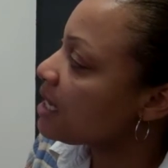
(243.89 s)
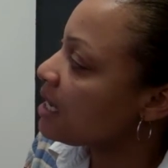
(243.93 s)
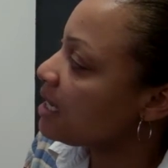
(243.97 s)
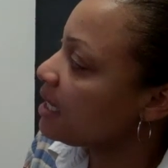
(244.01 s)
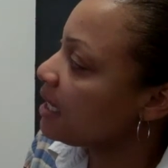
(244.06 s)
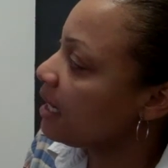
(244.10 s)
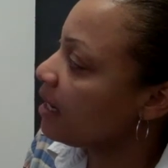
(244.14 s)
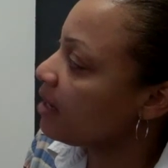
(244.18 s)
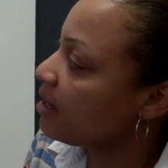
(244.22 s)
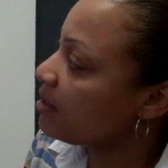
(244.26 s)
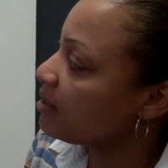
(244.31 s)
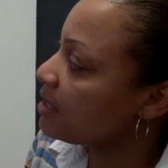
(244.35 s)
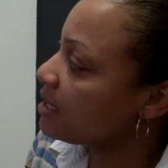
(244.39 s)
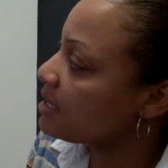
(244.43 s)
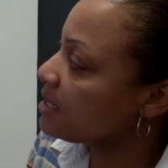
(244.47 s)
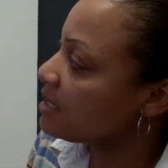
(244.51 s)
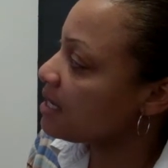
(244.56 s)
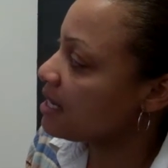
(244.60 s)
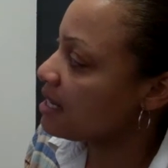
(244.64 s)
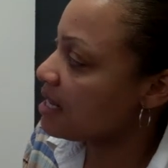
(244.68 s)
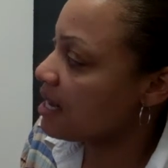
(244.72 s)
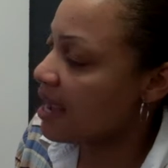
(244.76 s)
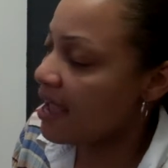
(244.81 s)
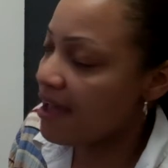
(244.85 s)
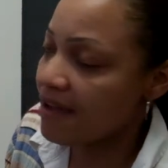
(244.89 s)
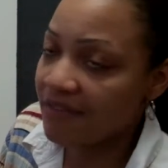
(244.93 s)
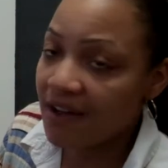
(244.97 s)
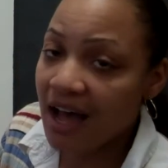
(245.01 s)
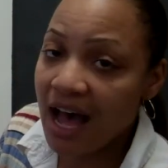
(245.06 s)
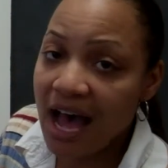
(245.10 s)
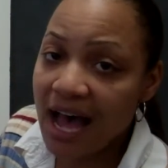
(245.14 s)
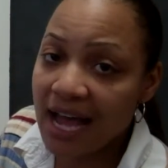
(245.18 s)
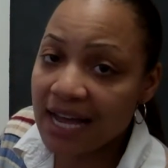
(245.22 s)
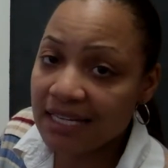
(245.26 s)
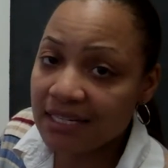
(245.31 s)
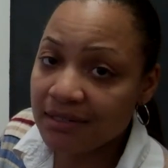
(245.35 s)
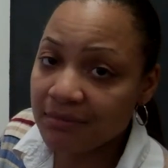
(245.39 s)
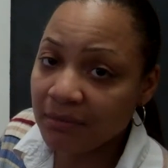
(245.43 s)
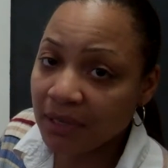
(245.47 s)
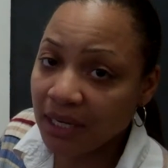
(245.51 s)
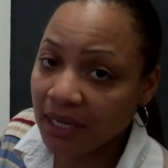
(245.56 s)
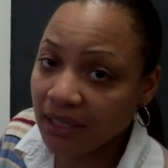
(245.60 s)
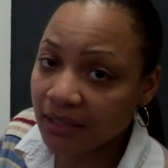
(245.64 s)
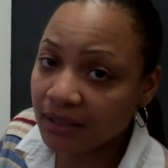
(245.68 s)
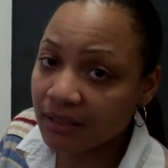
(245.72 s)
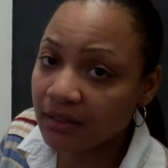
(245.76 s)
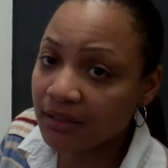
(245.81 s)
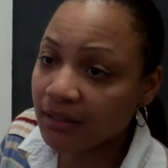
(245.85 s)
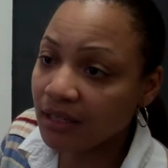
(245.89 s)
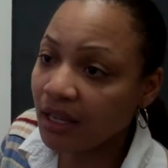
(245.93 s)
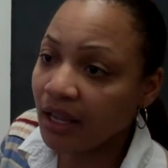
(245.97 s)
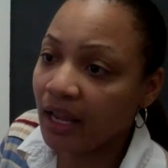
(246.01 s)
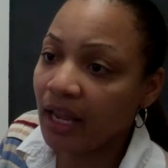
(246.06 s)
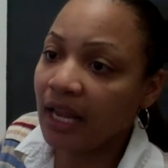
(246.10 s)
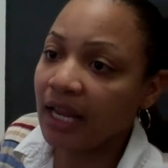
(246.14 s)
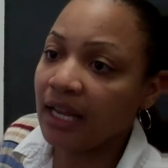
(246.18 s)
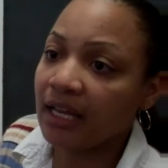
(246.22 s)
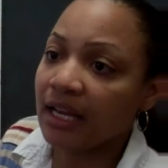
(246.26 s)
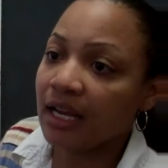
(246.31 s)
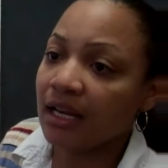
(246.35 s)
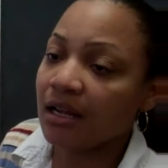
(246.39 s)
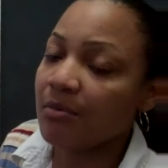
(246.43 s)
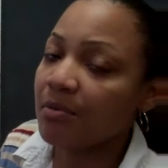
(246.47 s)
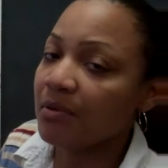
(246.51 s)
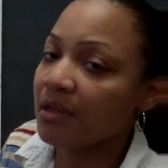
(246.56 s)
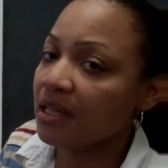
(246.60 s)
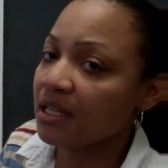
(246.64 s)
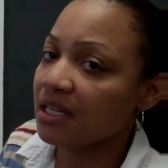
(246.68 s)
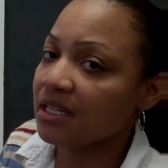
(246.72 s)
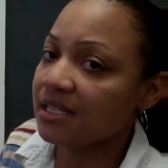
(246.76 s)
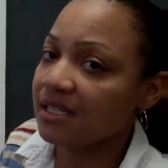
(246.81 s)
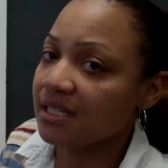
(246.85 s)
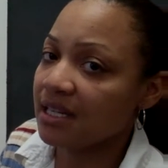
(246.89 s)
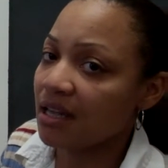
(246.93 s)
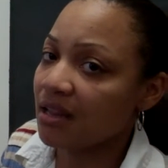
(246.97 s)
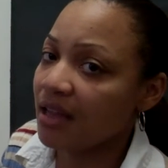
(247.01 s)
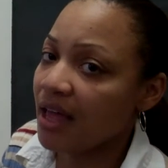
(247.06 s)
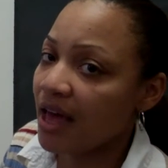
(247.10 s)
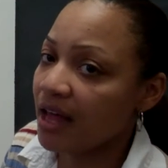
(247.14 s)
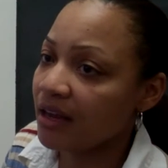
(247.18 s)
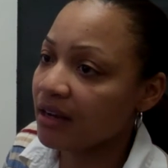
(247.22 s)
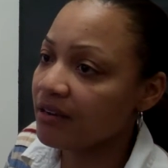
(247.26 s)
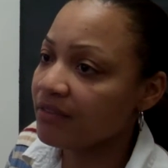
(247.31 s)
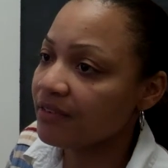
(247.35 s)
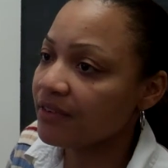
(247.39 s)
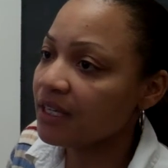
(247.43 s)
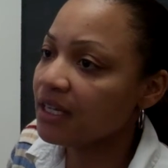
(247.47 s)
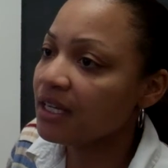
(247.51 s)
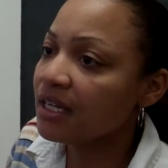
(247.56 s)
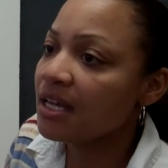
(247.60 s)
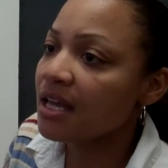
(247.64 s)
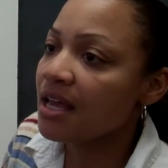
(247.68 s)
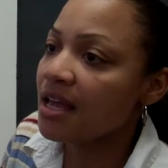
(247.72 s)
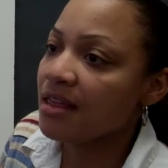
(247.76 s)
Now, let's say they have a high demand and they completely sell out of it,